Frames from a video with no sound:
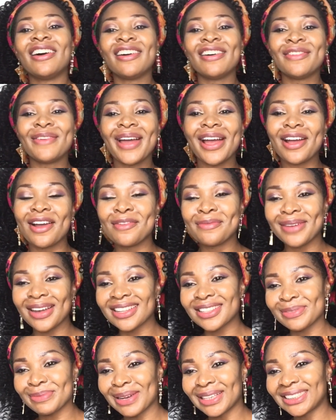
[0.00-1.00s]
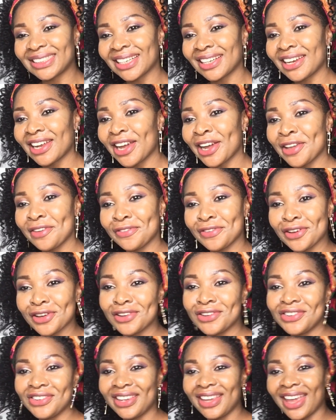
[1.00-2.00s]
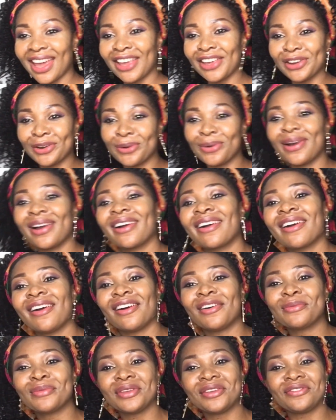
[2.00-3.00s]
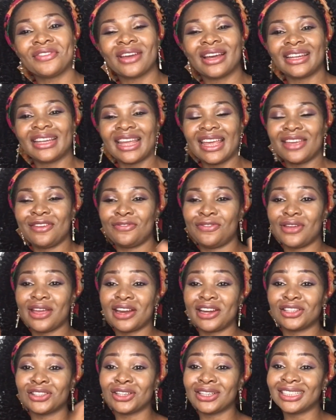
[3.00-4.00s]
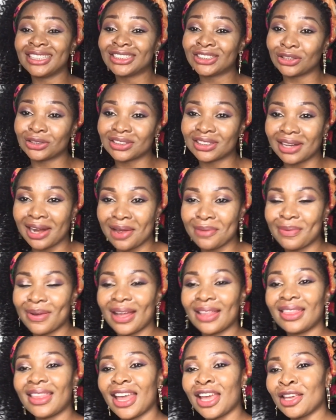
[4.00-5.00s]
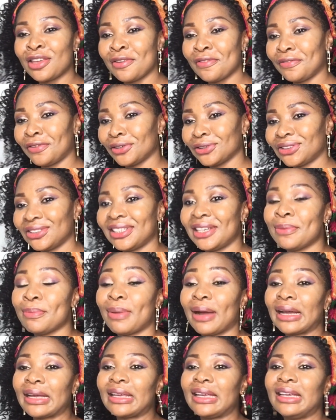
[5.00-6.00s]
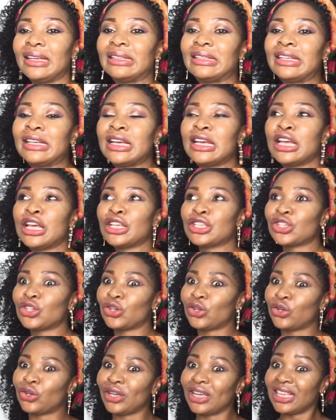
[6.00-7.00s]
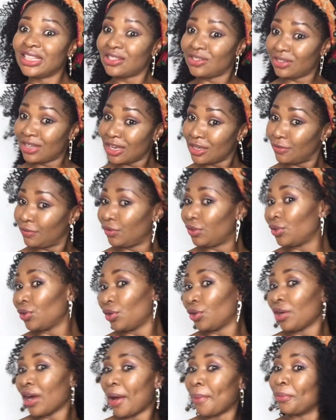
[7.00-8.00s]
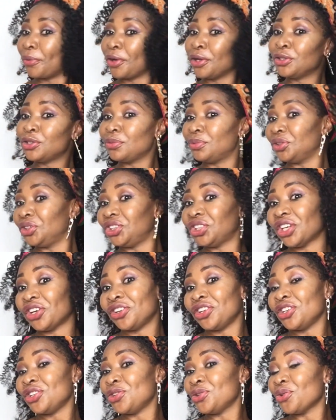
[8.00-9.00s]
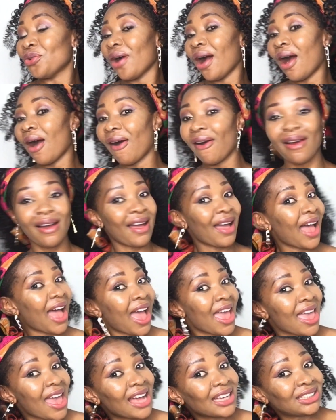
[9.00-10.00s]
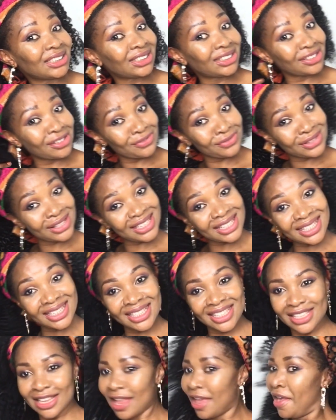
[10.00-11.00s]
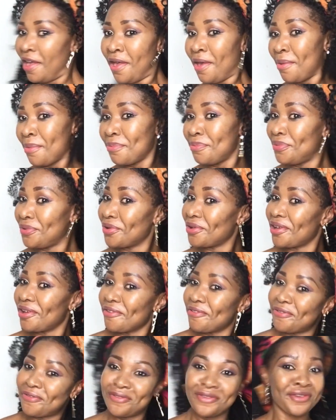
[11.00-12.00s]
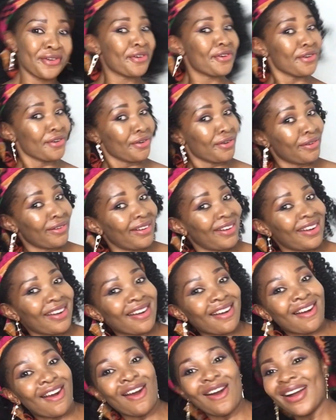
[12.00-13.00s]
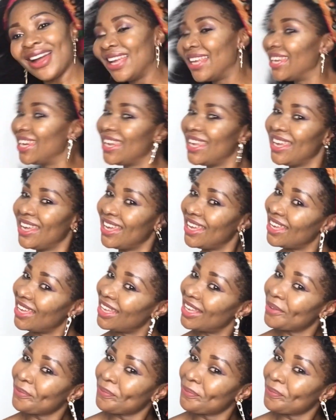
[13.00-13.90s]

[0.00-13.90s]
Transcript: So welcome back to my channel. If you're new here, you're welcome. If you're a returning subscriber, thank you for tuning back in. So in today's video, I'm going to be showing you how I achieved this beautiful, coily,